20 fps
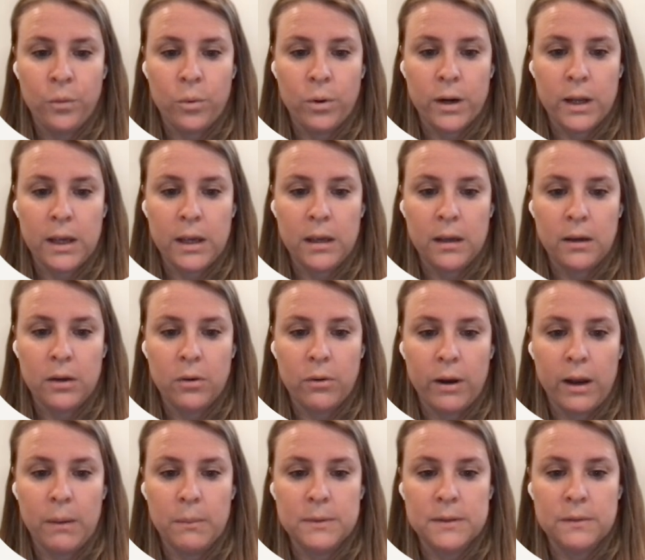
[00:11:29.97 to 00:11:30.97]
40
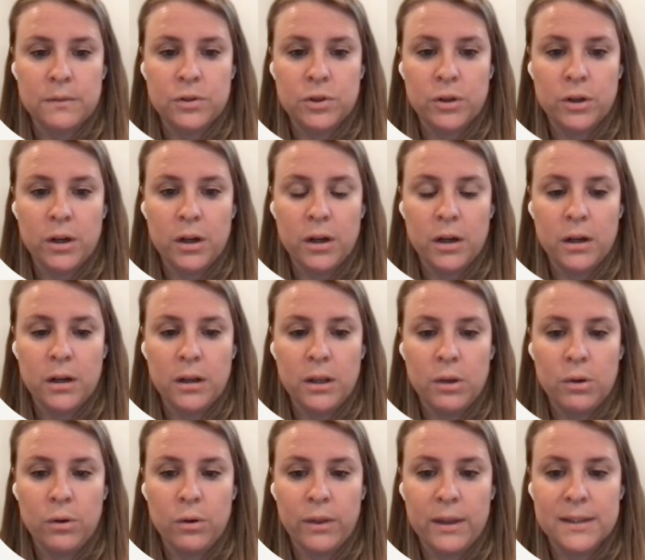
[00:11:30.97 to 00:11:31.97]
grams of sugar,
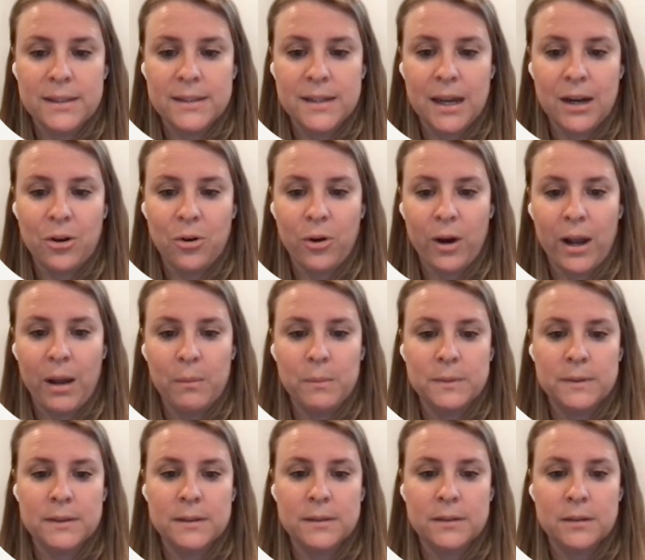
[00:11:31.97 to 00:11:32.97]
you know that's 10
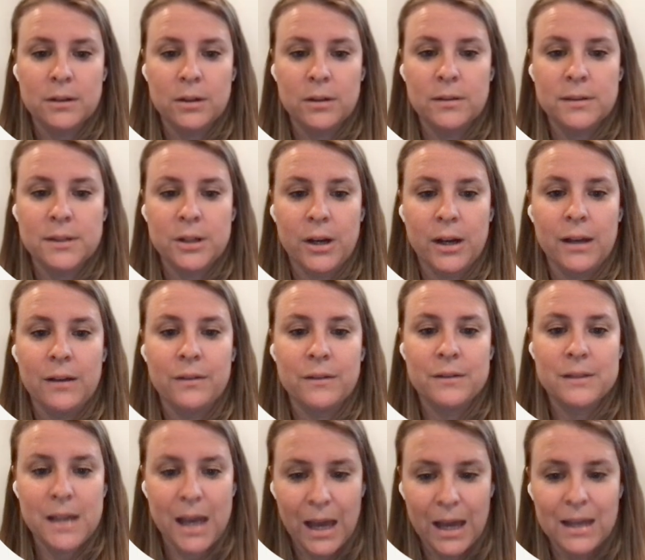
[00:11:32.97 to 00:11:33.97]
grams, or sorry,
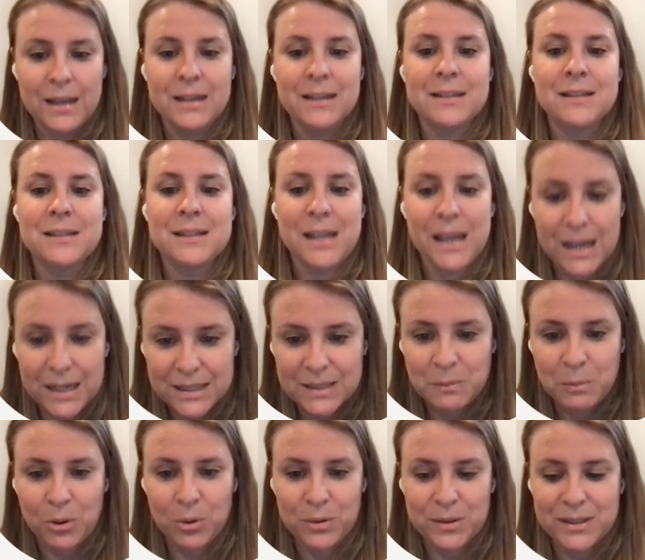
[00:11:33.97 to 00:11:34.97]
10
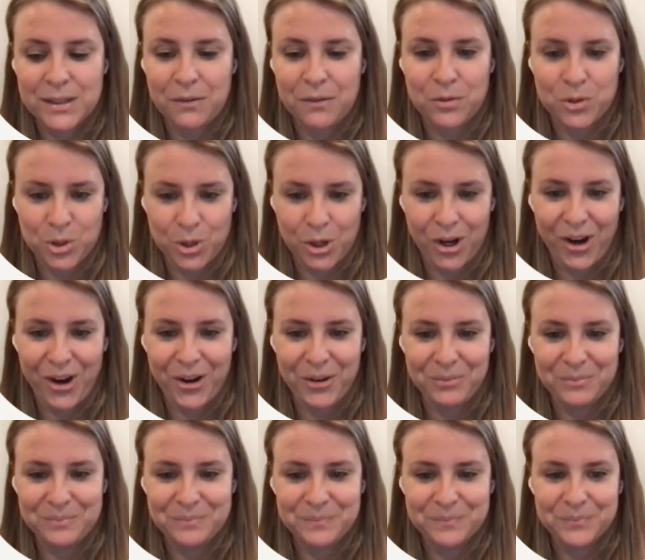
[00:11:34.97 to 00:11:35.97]
teaspoons of
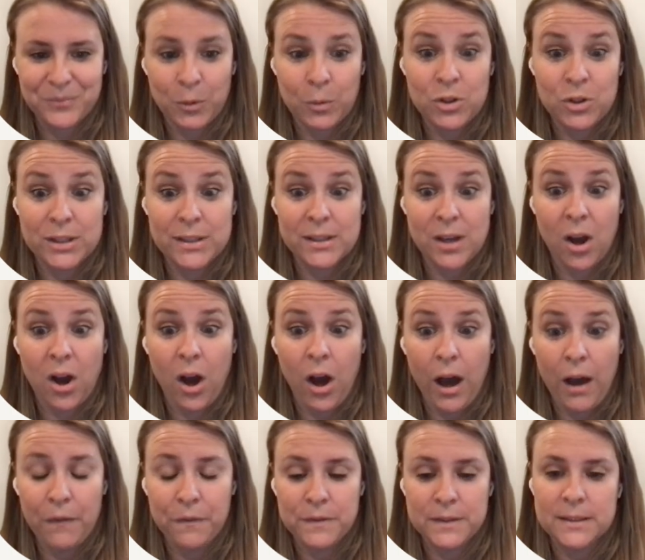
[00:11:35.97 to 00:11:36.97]
sugar, which is
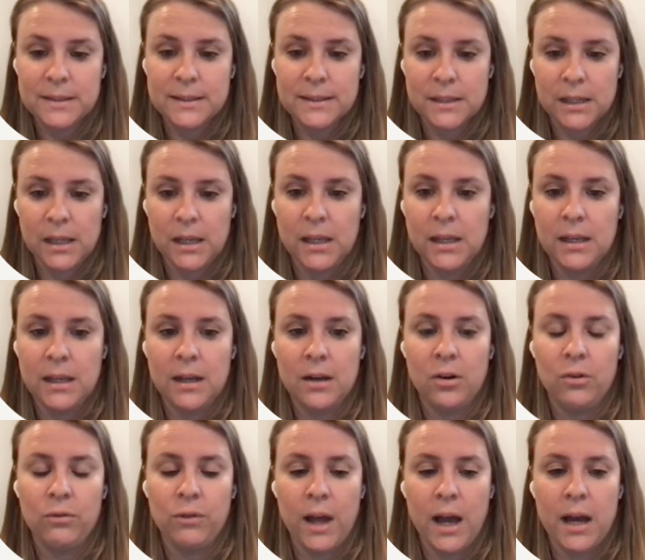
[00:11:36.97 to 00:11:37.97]
often seen in
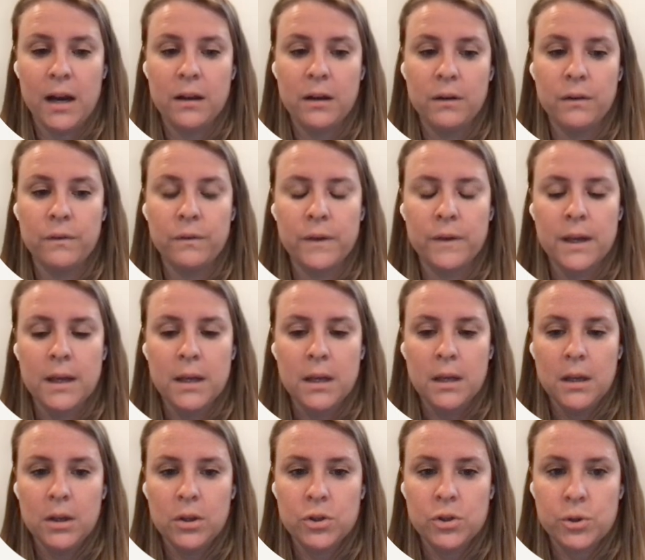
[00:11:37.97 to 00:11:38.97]
a lot of
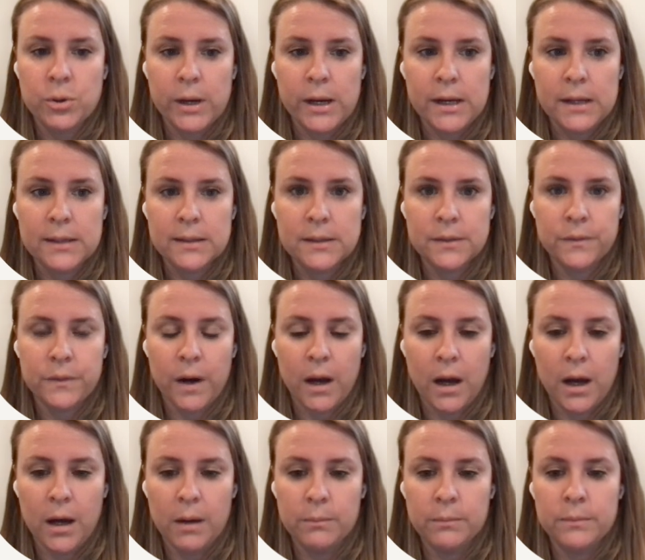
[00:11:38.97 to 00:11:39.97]
drinks
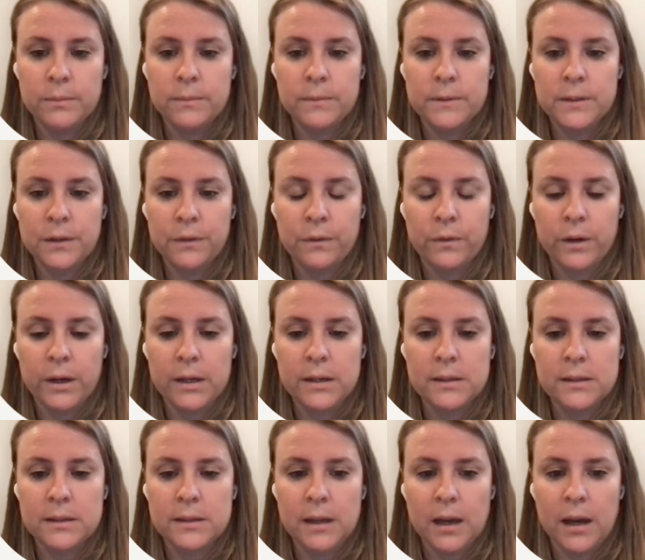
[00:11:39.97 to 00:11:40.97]
from
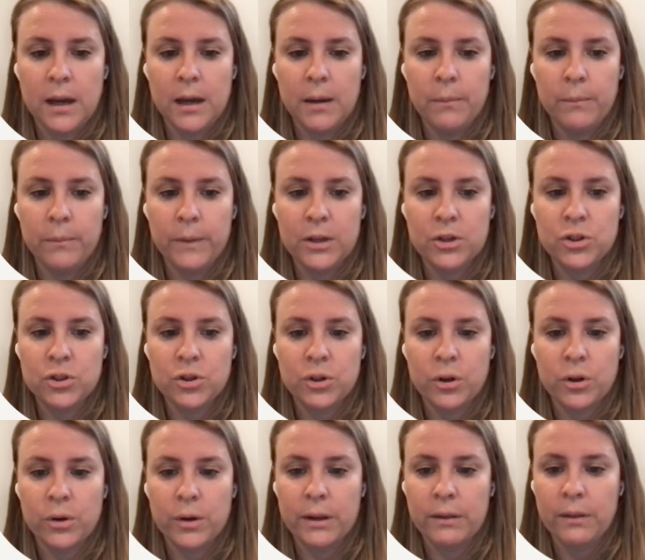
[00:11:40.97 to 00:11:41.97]
different, like
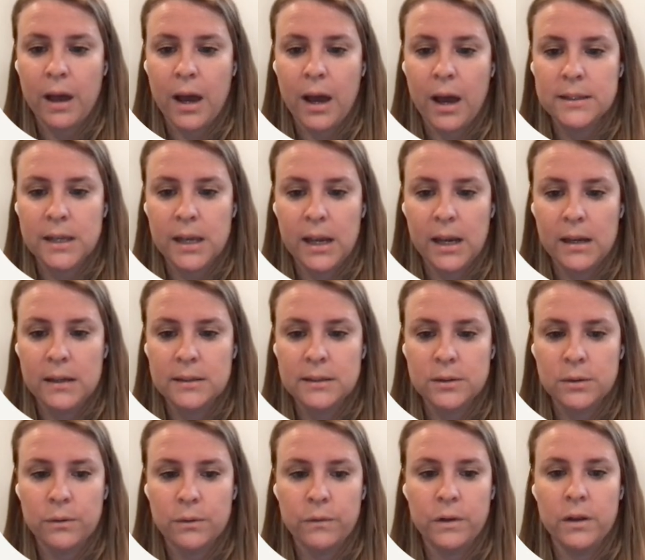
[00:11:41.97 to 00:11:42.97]
sugary lattes.
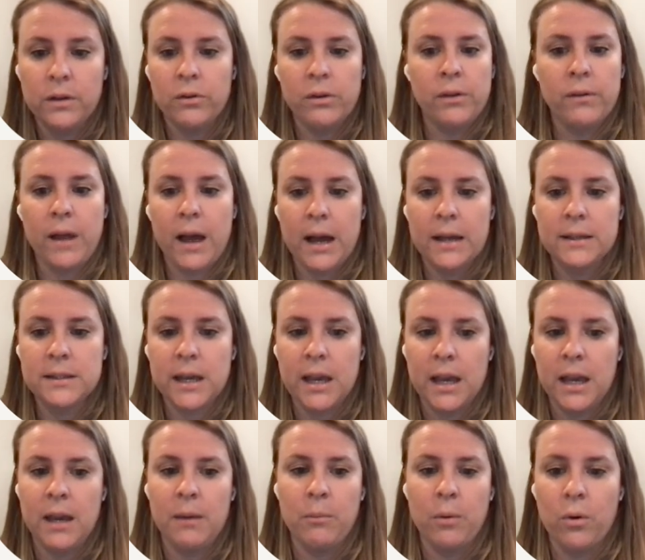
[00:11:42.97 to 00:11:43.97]
So vanilla
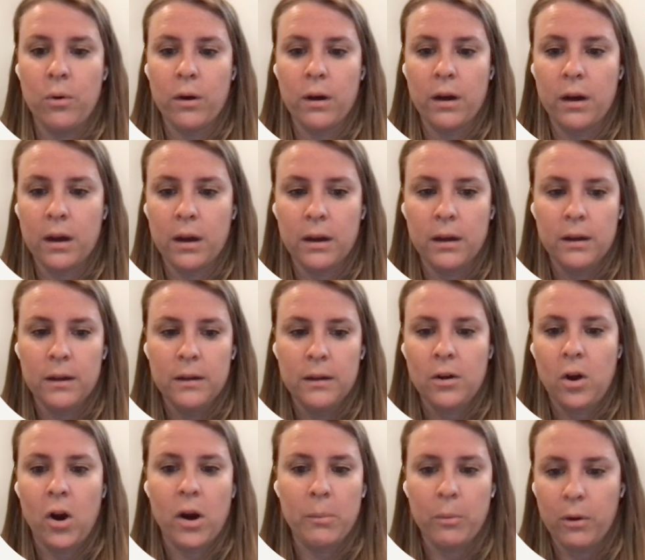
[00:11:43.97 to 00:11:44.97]
latte, mocha,
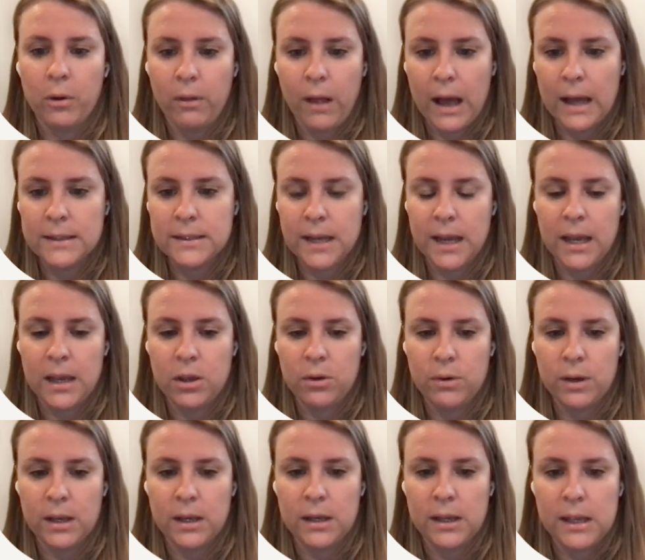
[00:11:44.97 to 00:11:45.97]
caramel latte,
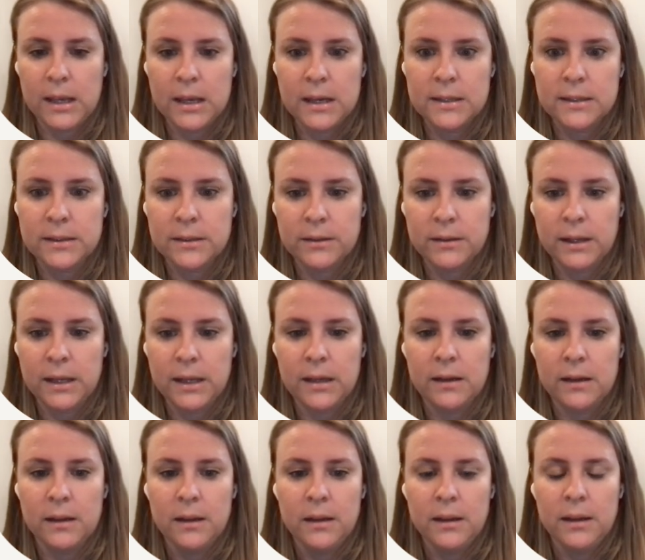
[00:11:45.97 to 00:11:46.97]
you can
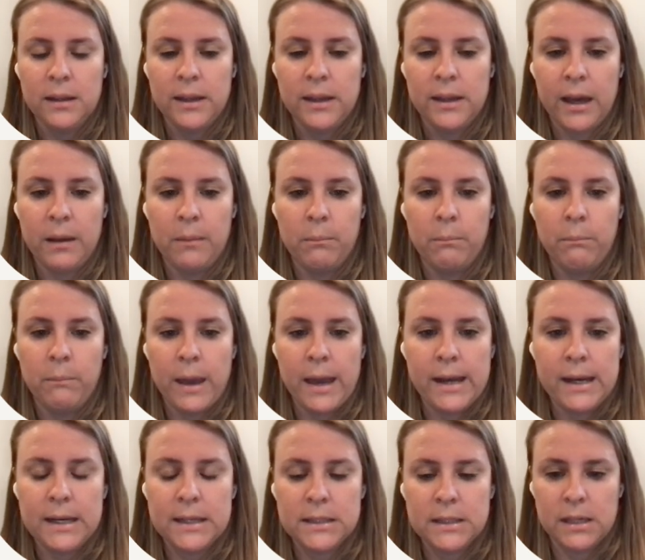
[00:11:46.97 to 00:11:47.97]
easily get
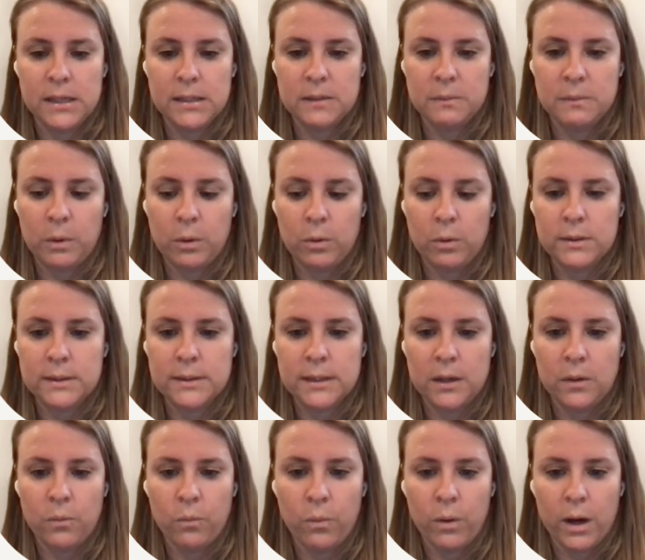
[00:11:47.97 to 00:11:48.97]
many teaspoons
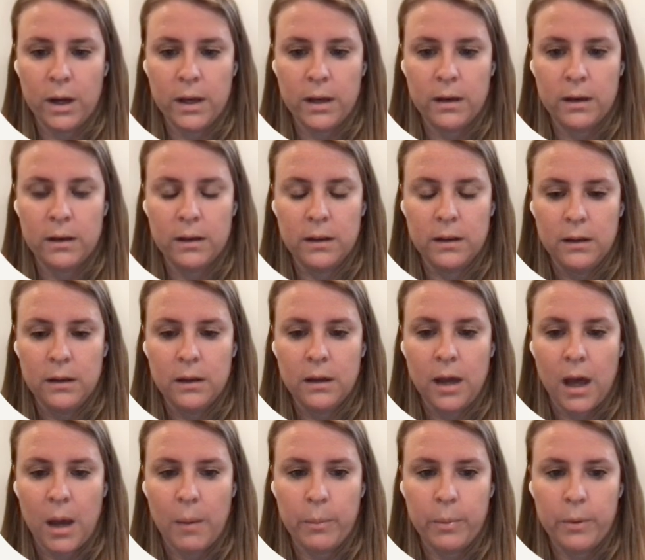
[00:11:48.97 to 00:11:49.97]
in one
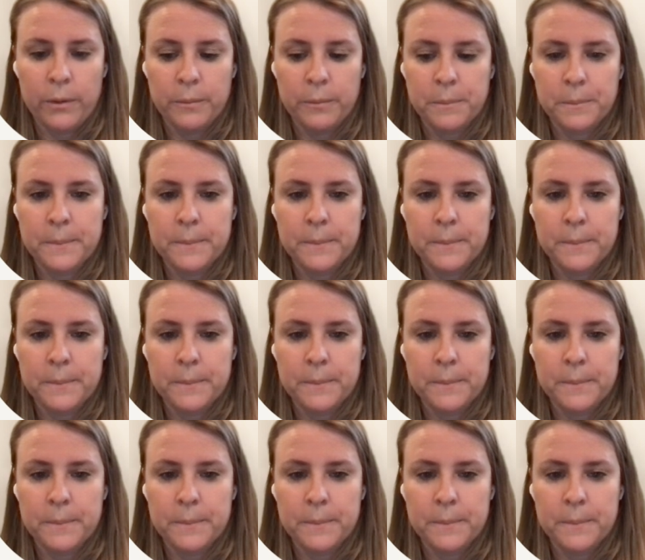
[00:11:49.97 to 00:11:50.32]
cup.